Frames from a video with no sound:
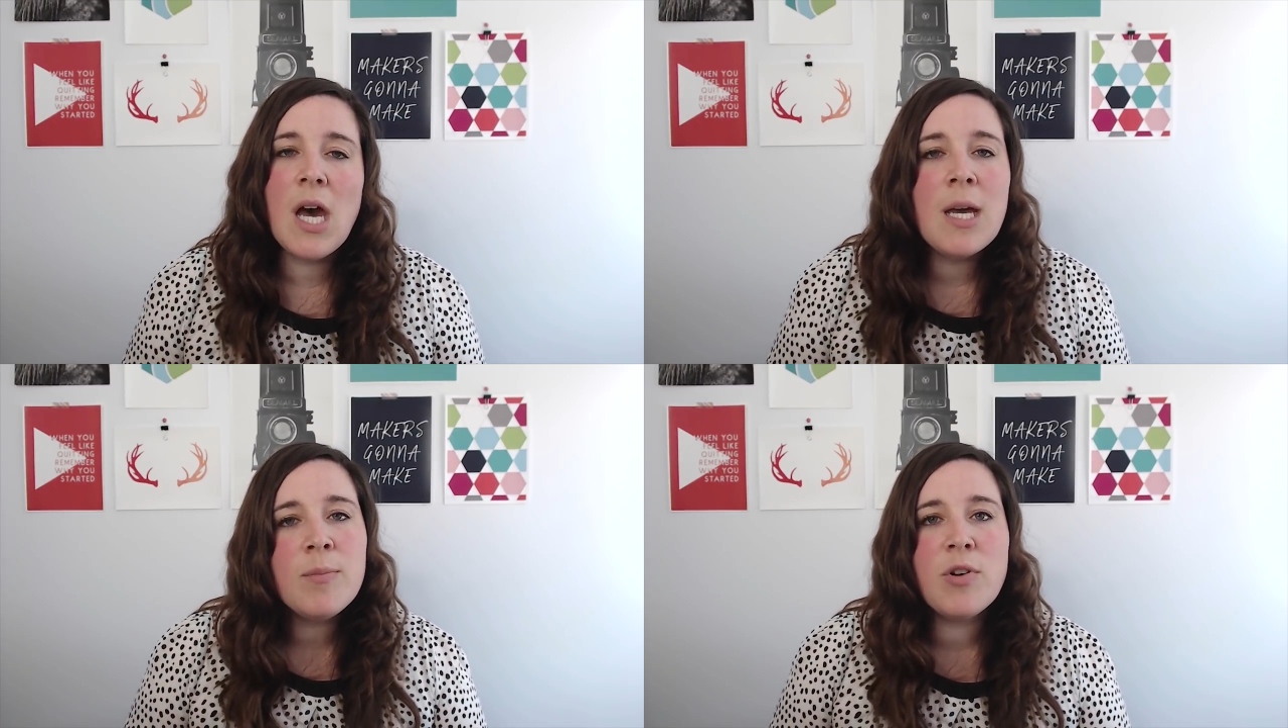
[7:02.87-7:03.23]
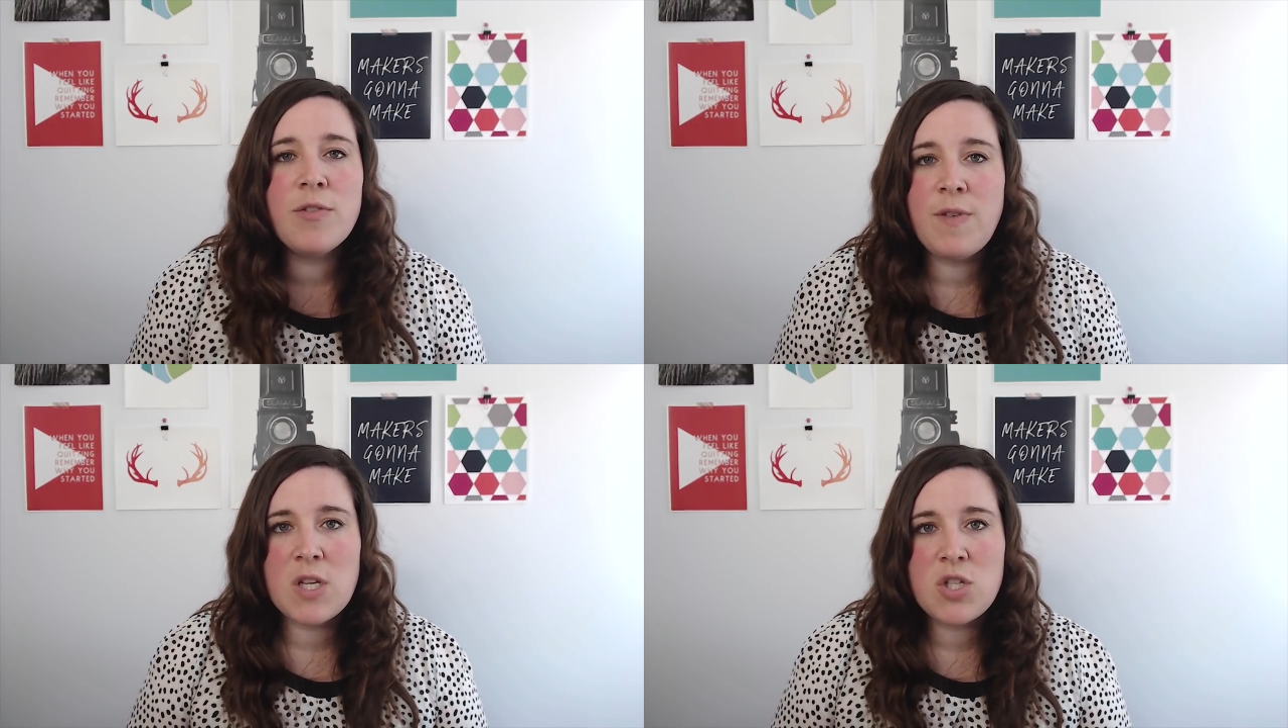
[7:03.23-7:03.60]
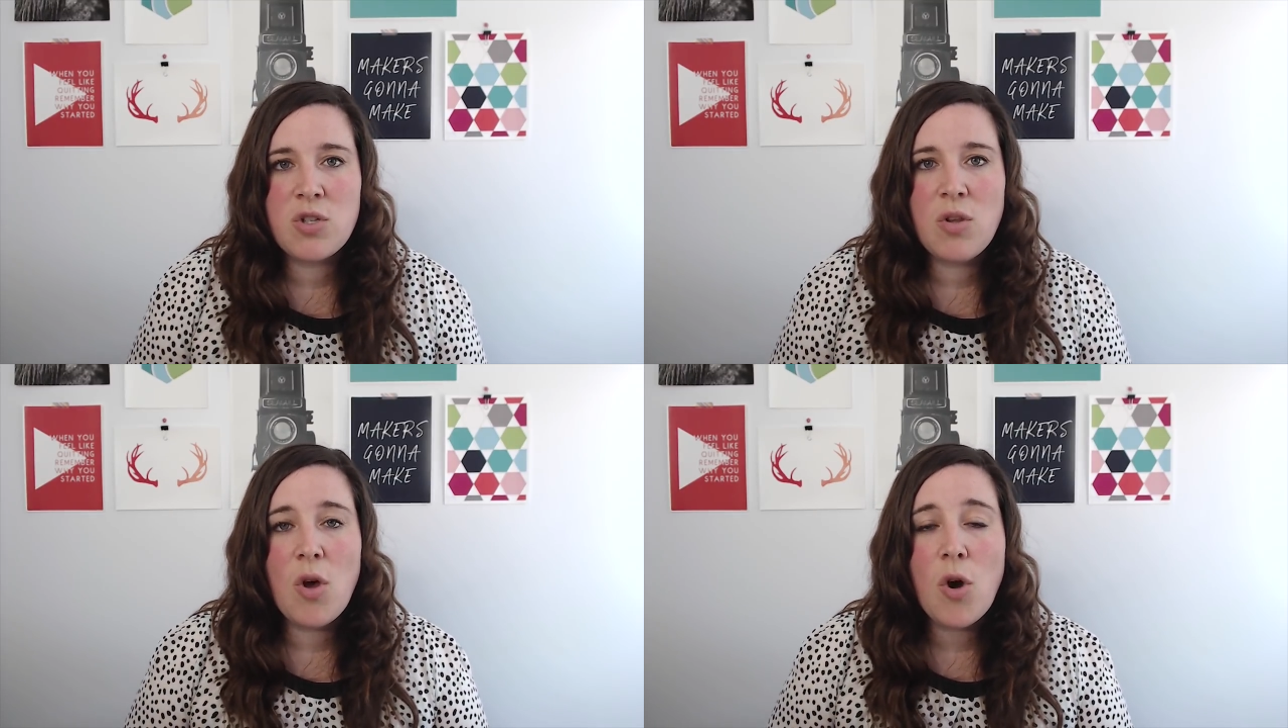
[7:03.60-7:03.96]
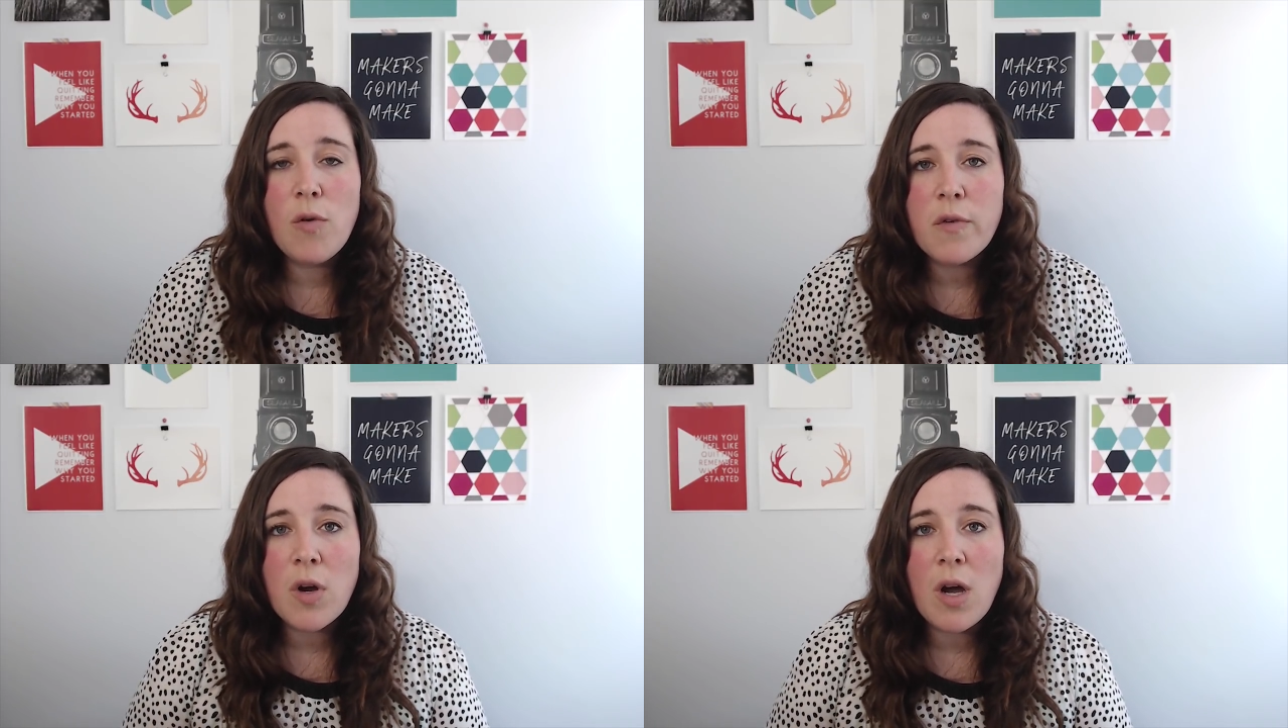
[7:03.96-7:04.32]
unprofessional
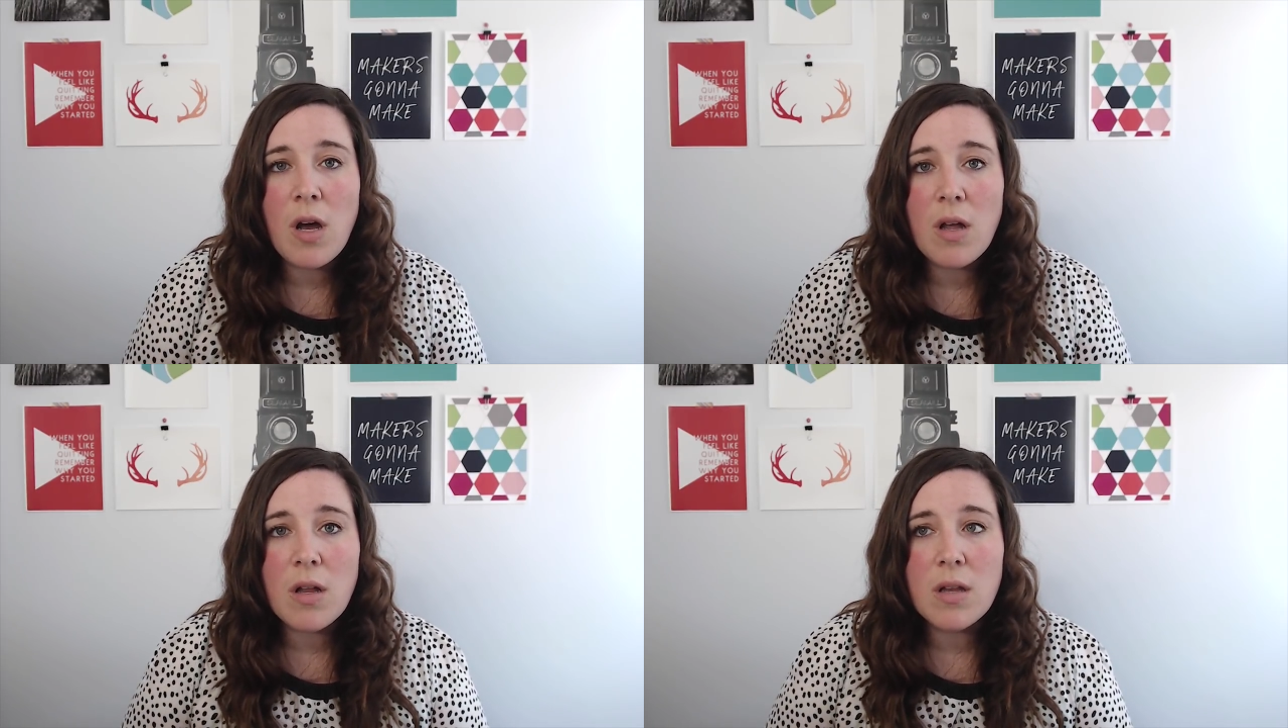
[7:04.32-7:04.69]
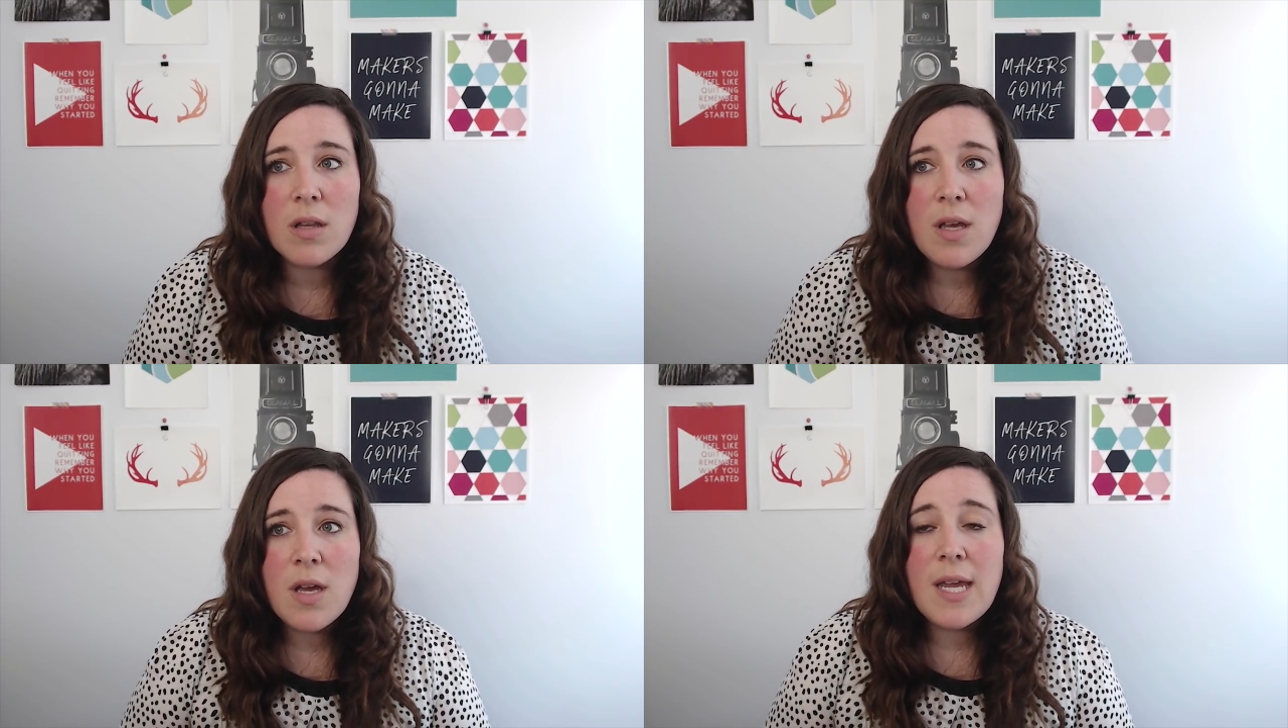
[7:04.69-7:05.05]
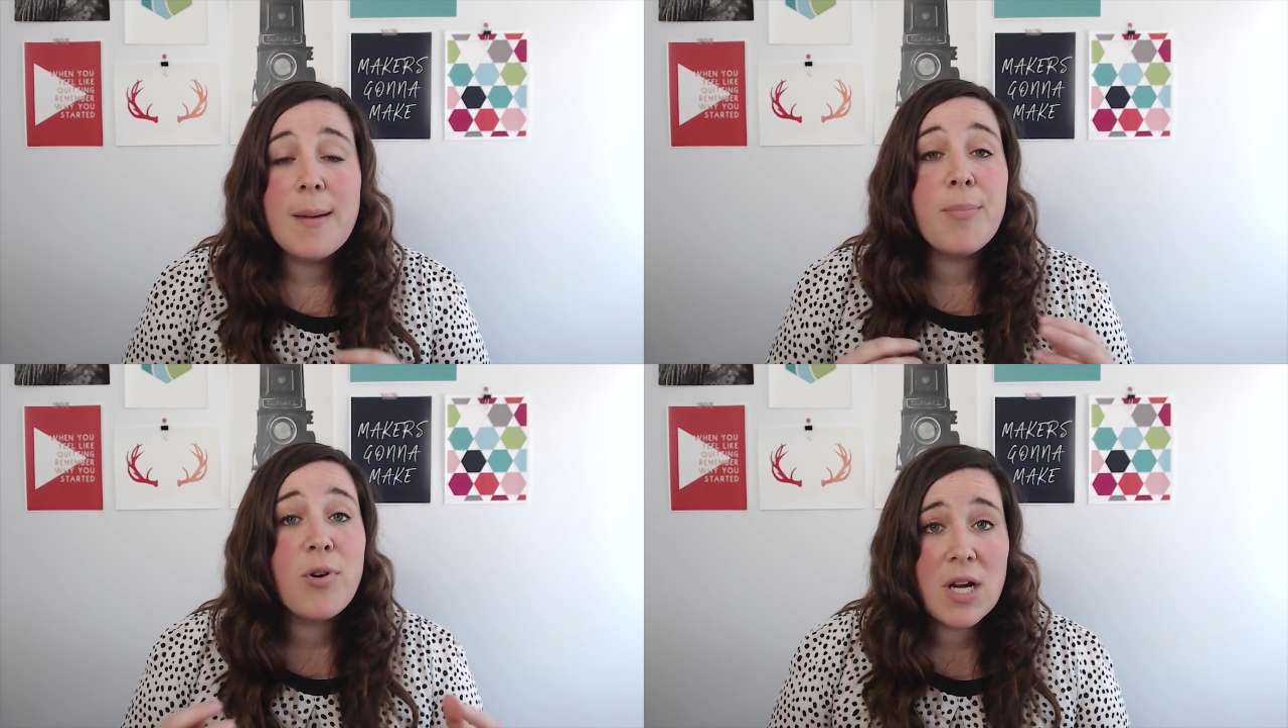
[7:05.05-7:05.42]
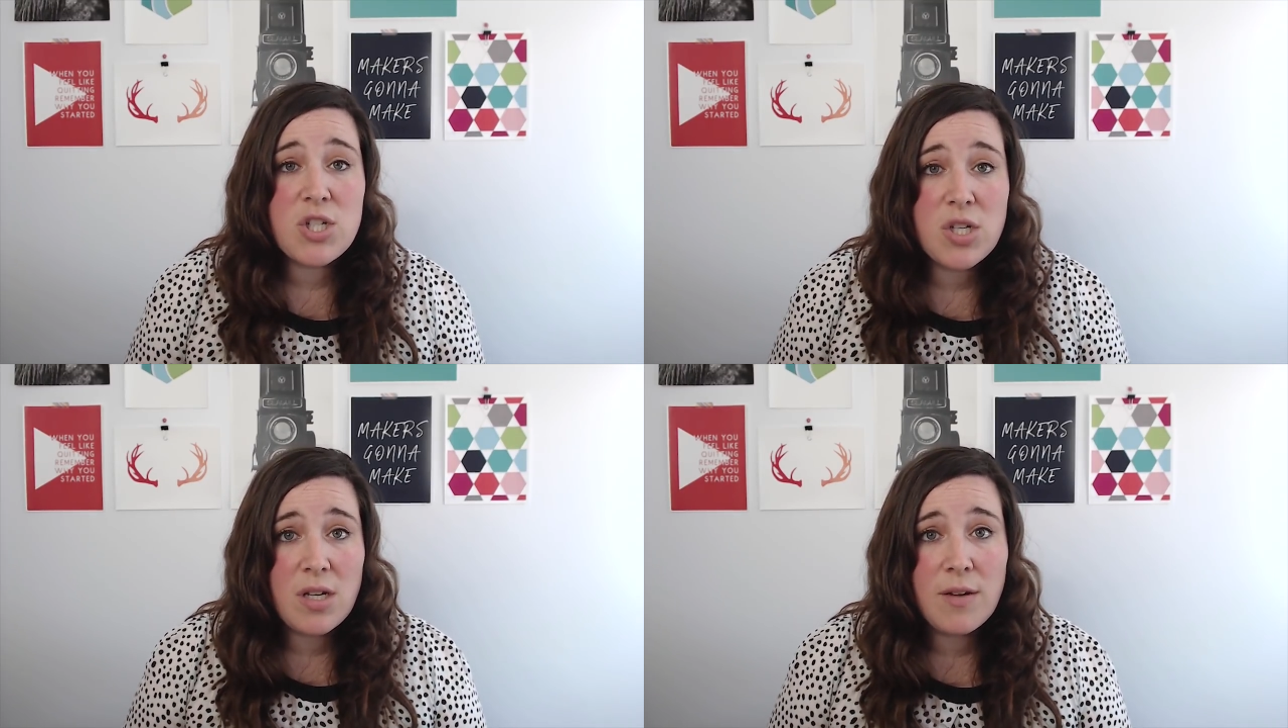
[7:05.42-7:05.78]
overall
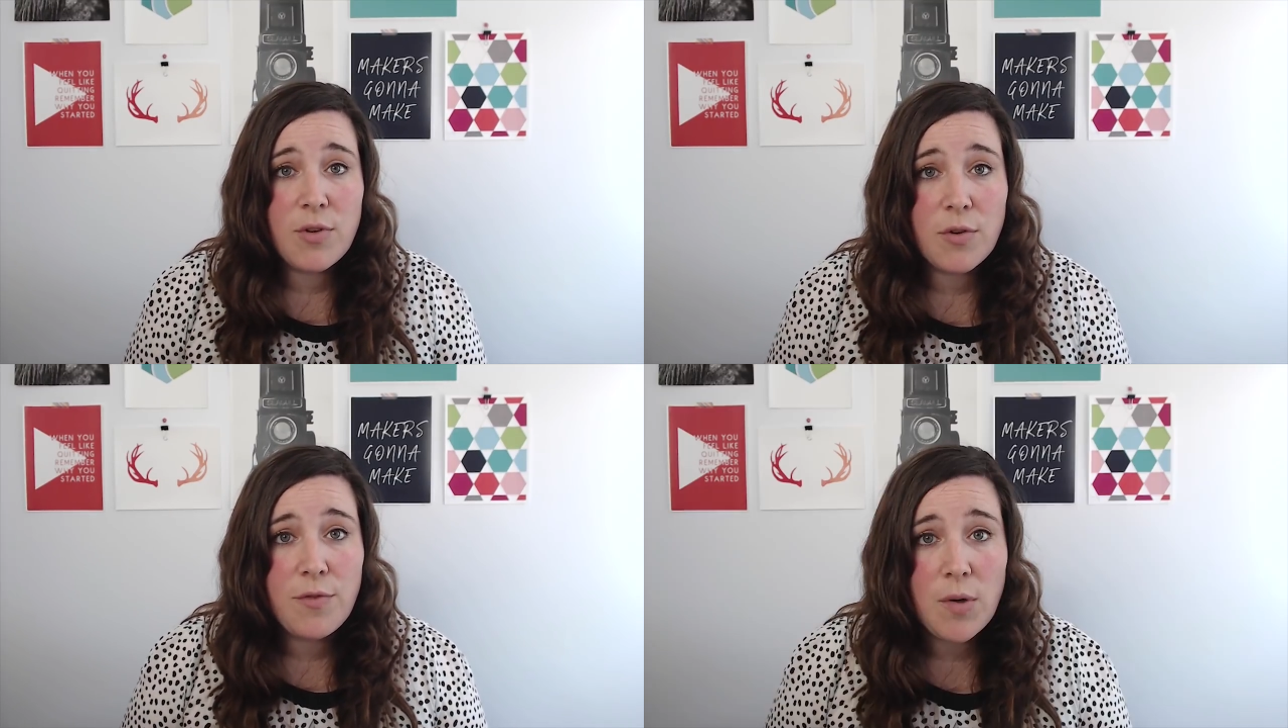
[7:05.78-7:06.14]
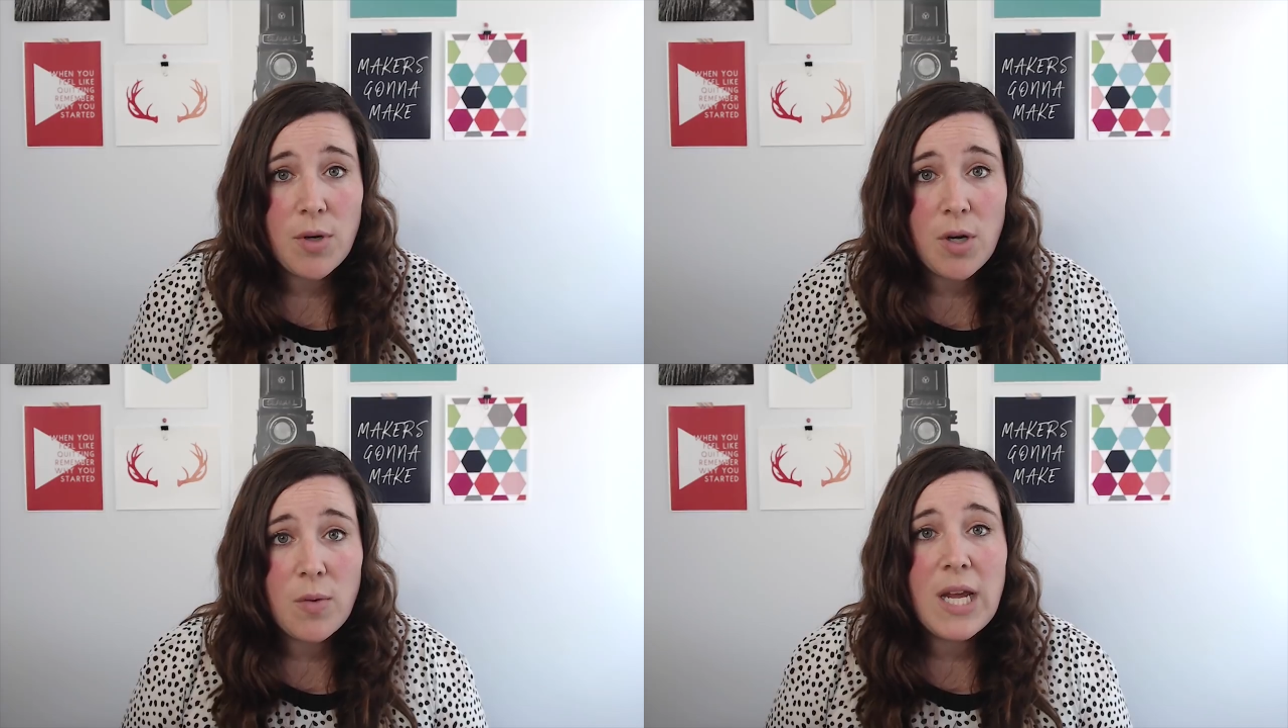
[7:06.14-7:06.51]
impression of your photo.